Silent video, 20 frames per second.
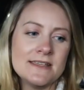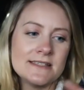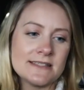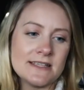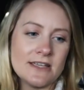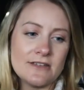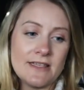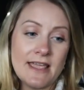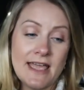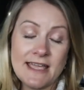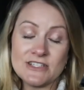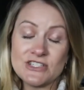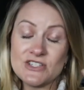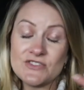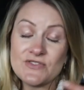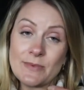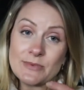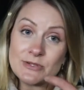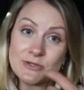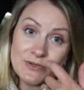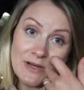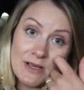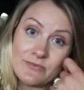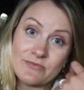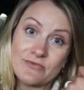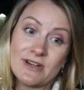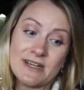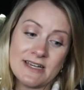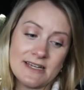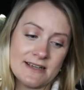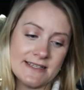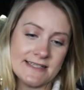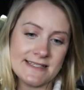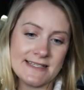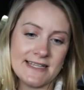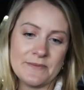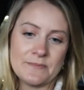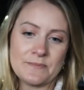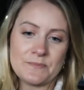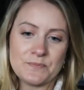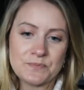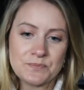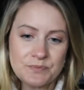So yeah, she's wrapped it all up really nicely.